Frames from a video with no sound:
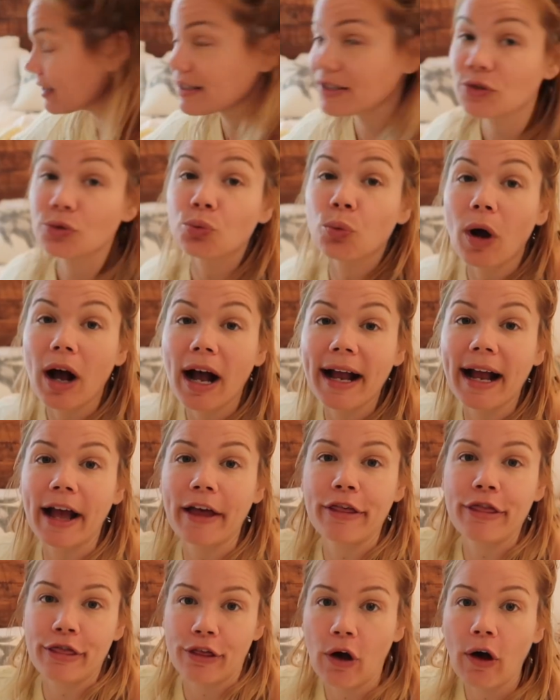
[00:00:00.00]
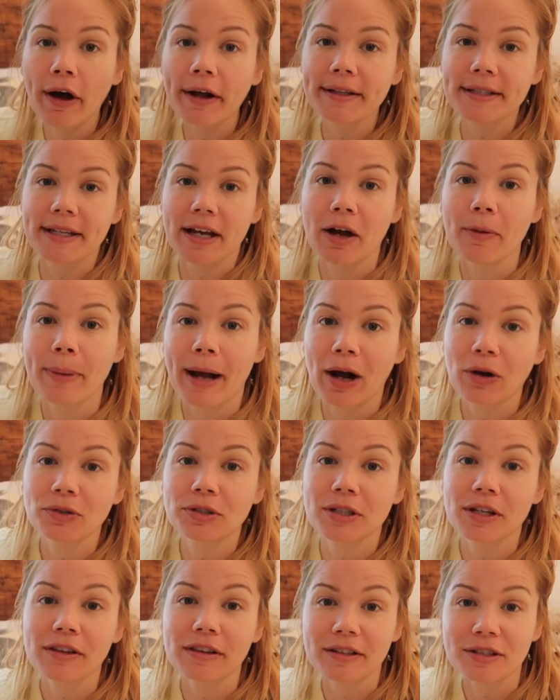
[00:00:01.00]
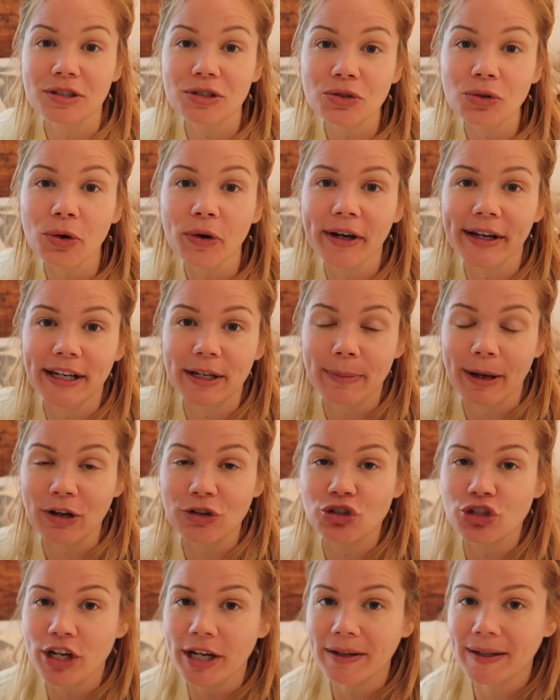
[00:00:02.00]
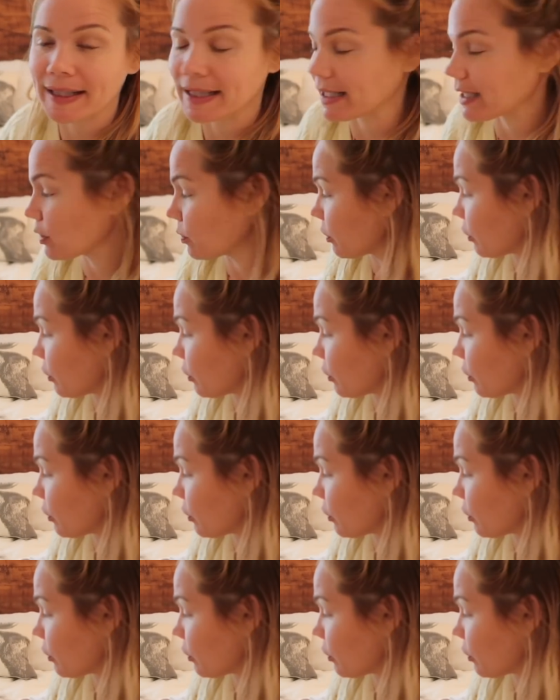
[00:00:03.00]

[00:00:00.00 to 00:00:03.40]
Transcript: this is why I thought about this story and about sharing this